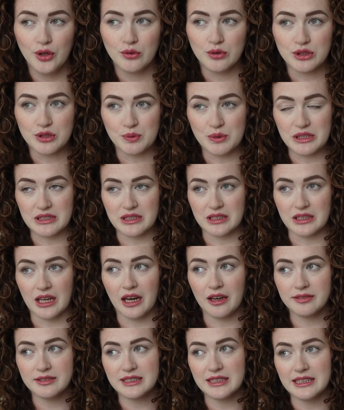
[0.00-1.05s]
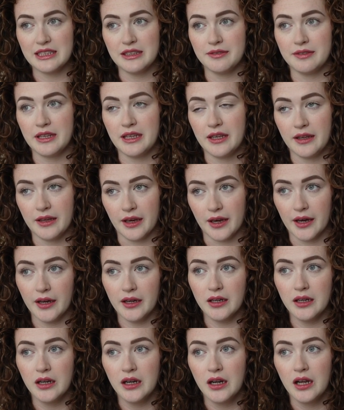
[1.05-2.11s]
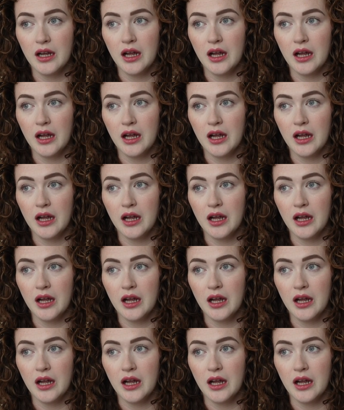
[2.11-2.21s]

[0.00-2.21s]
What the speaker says: which means I'd have to leave here